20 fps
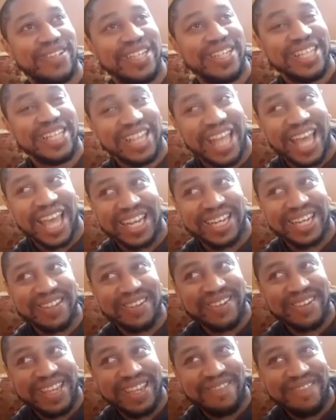like,
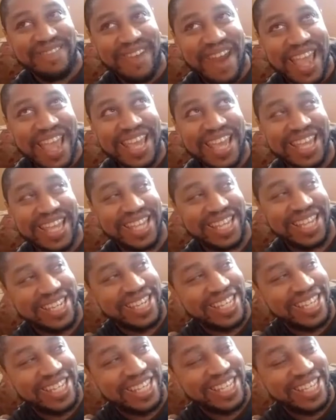dude, he ran.
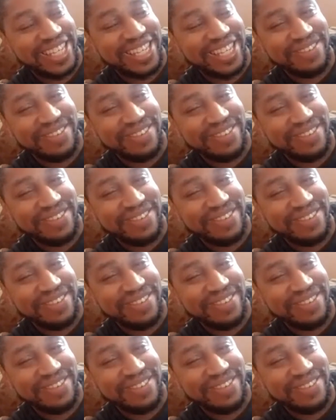He was